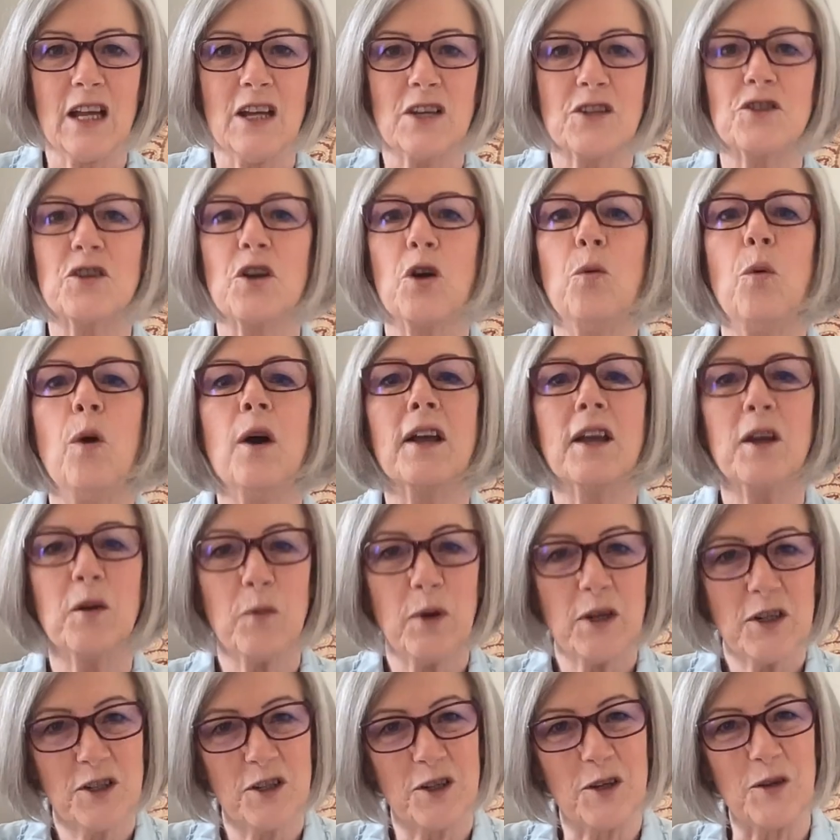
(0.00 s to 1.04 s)
So, what can
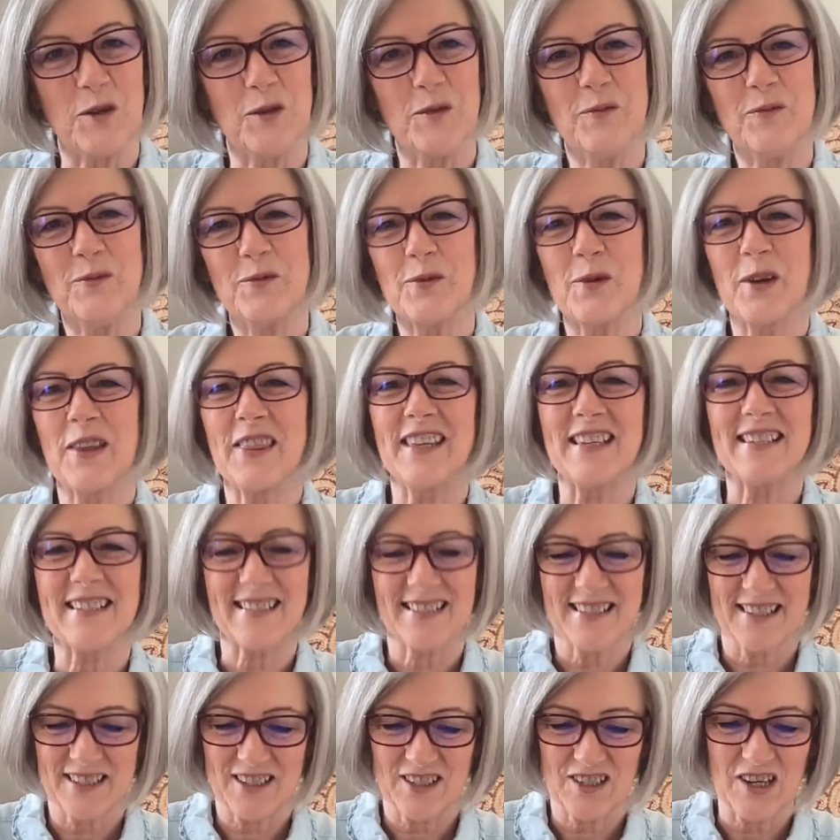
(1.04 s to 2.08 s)
we do with
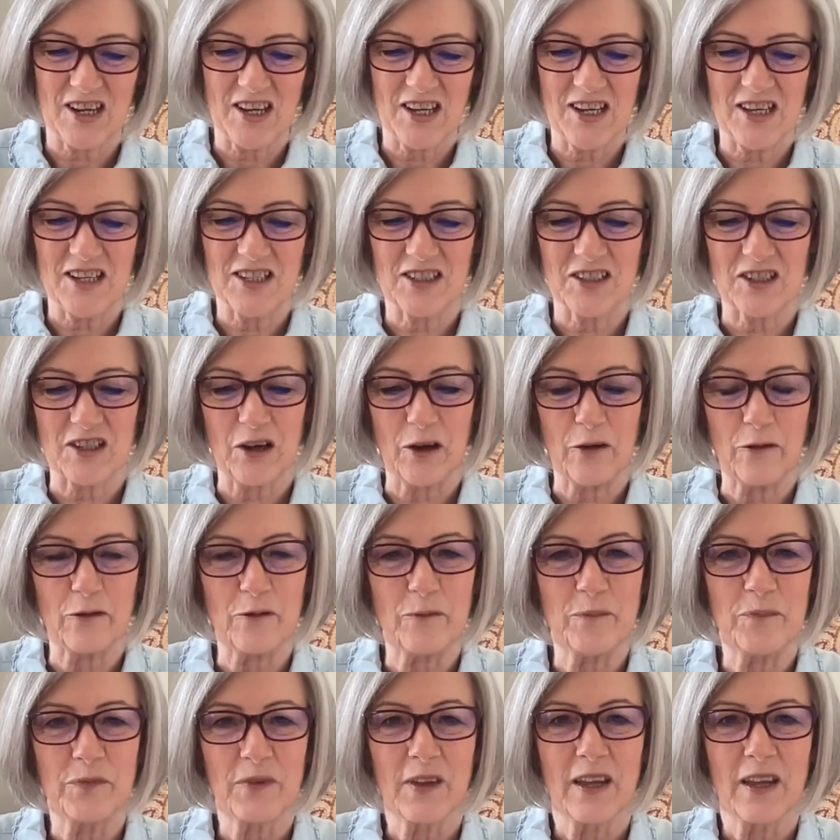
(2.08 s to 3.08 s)
this stinky stuff?